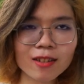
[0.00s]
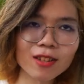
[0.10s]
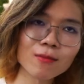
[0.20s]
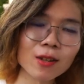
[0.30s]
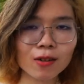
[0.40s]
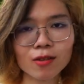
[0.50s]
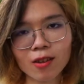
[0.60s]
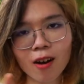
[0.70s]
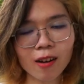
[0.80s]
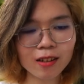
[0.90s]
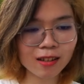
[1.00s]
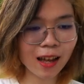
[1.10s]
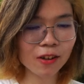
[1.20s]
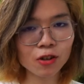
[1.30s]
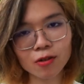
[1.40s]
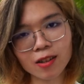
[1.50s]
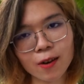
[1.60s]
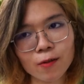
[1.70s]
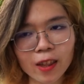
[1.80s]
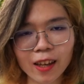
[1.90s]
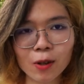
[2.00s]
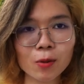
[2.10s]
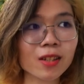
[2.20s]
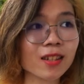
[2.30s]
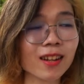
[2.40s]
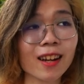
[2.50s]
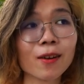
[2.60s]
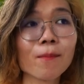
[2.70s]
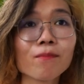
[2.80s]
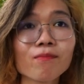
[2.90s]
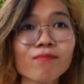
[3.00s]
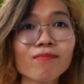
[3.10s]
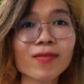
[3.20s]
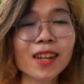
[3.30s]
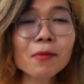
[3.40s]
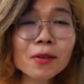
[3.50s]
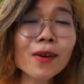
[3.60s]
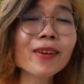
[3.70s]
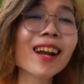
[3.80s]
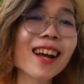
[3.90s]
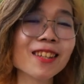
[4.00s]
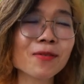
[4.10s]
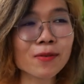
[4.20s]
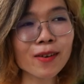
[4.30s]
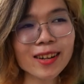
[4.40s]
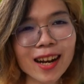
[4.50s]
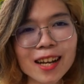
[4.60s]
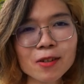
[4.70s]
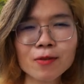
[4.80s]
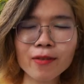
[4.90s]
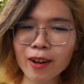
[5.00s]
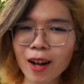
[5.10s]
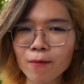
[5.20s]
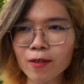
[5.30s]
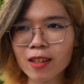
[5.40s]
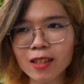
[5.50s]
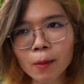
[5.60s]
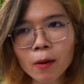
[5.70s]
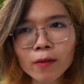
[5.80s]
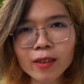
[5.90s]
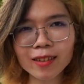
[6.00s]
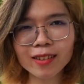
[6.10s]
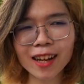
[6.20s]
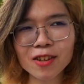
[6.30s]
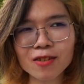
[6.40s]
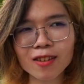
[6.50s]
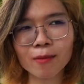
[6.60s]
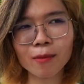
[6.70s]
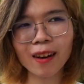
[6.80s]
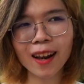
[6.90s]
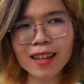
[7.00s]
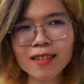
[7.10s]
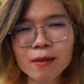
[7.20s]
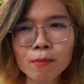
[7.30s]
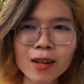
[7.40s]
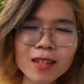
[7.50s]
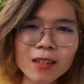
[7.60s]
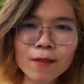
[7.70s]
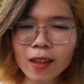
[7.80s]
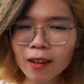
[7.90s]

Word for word: and just, you know, saw the statues and everything. And it was just like, it was very nice. It was very nice. It was very comforting. Some of the statues are less impressive